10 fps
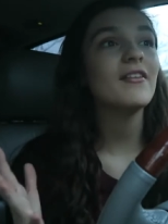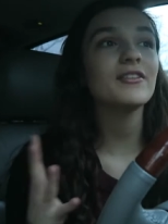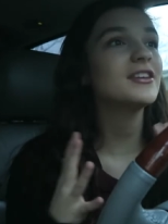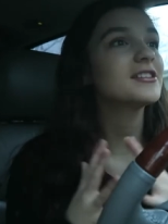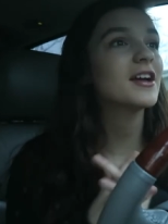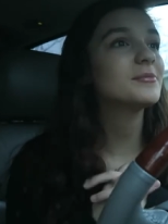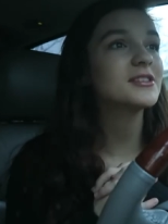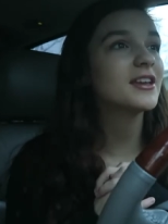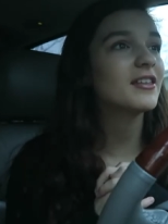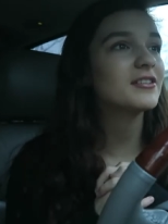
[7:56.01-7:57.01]
Everything
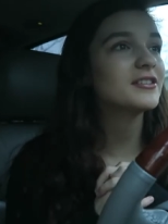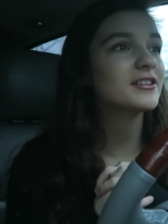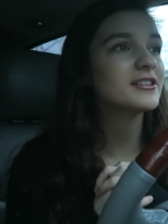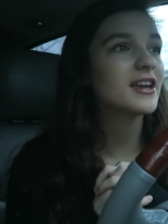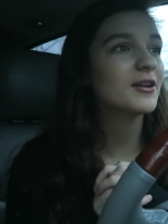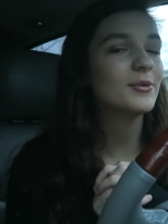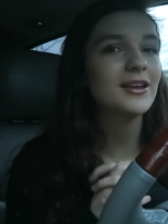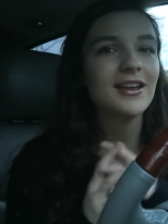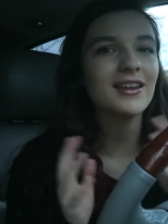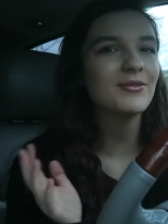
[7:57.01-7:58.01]
comes together during Tech
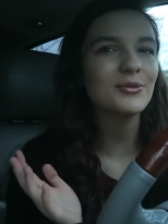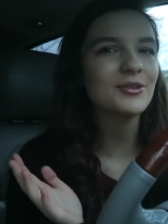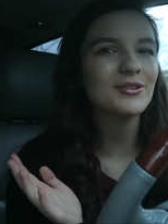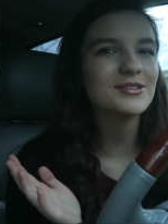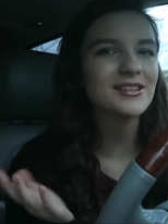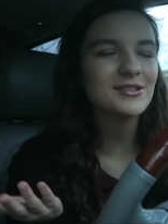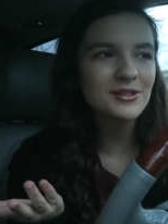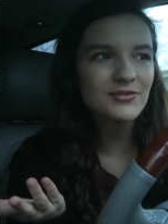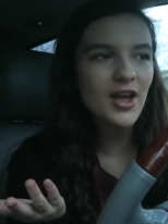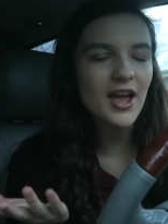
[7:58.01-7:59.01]
Week, and everyone knows that, so
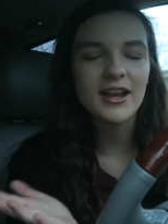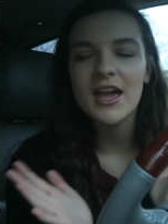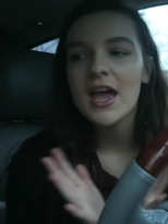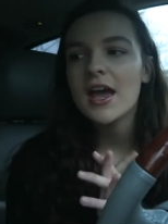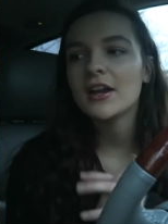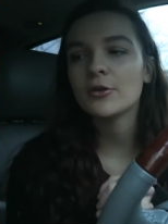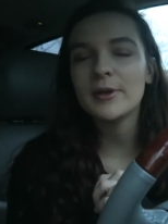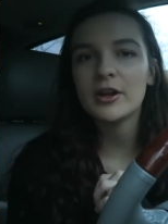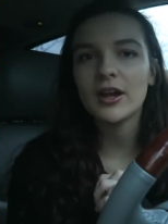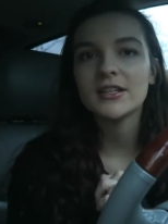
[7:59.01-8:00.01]
it's fine, and it'll
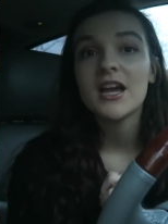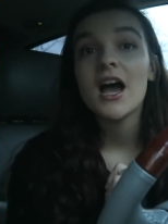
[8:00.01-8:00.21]
be great.